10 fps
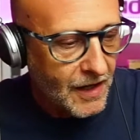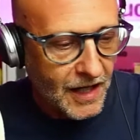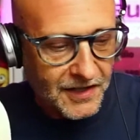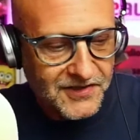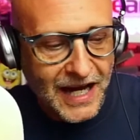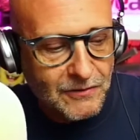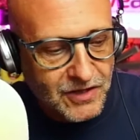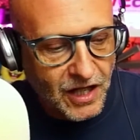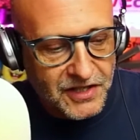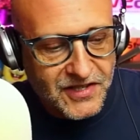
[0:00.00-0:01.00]
sound
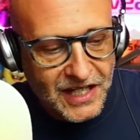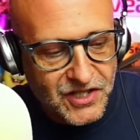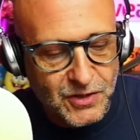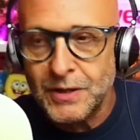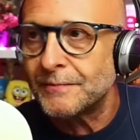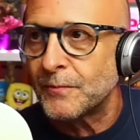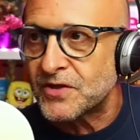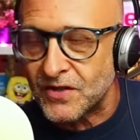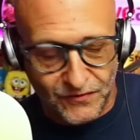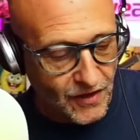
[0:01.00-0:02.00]
card attached to it, which
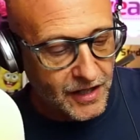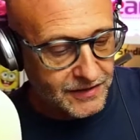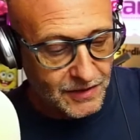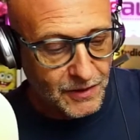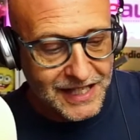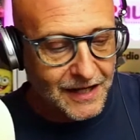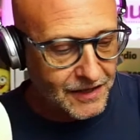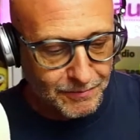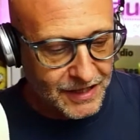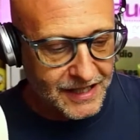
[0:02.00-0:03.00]
is fine. You know, I
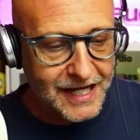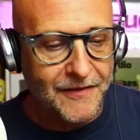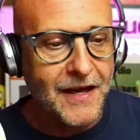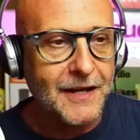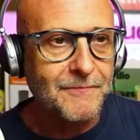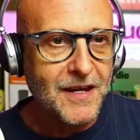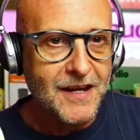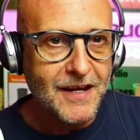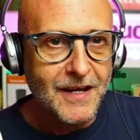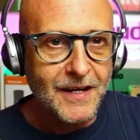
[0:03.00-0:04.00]
completely get that.
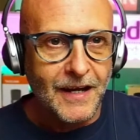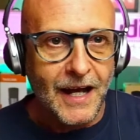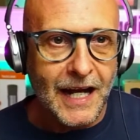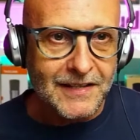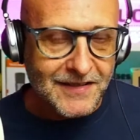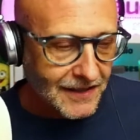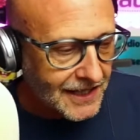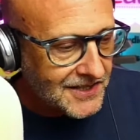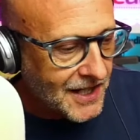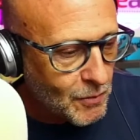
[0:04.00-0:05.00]
And like I
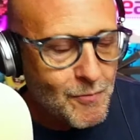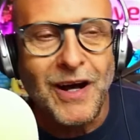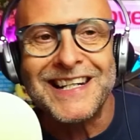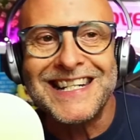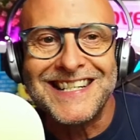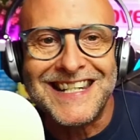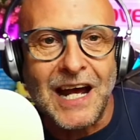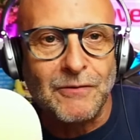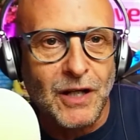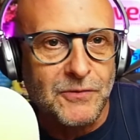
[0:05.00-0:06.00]
say, we might need to
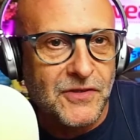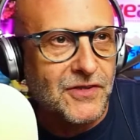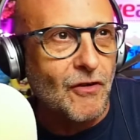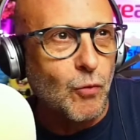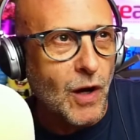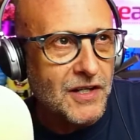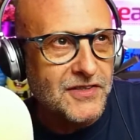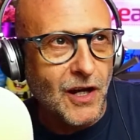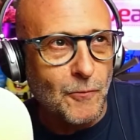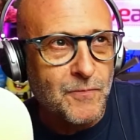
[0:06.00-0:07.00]
download the software.
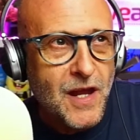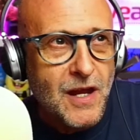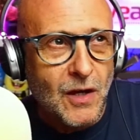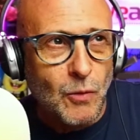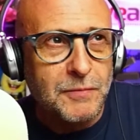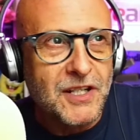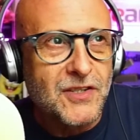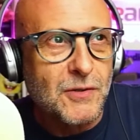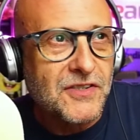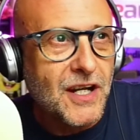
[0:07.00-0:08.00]
So what I'm going to
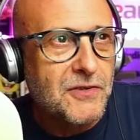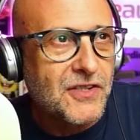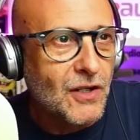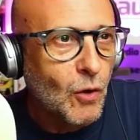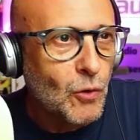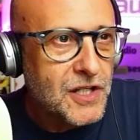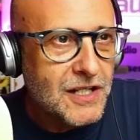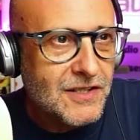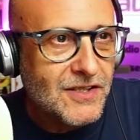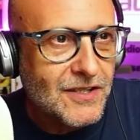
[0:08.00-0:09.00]
do is go to
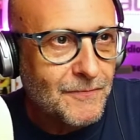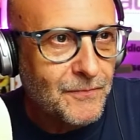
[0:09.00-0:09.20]
Audient,